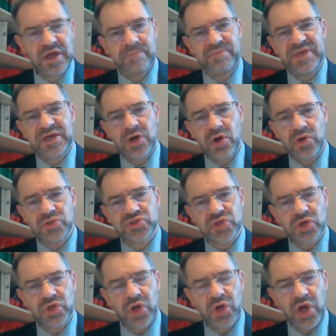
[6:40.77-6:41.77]
because
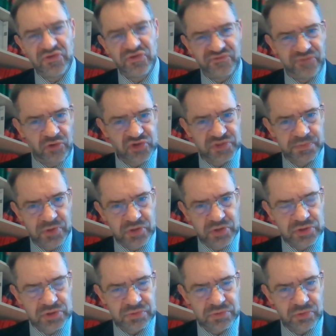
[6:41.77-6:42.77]

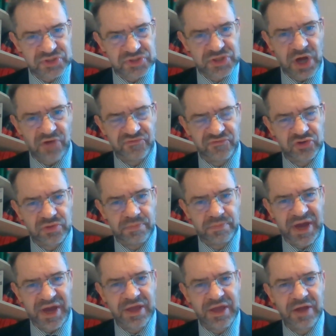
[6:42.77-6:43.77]
enforcement was governed
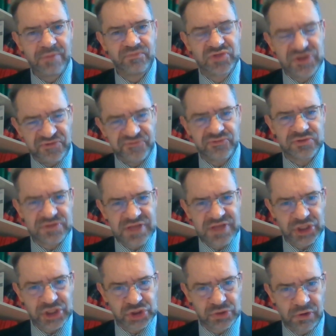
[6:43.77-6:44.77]
by different
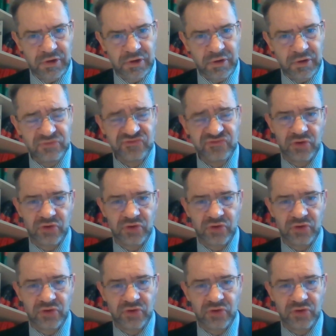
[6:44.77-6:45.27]
national laws,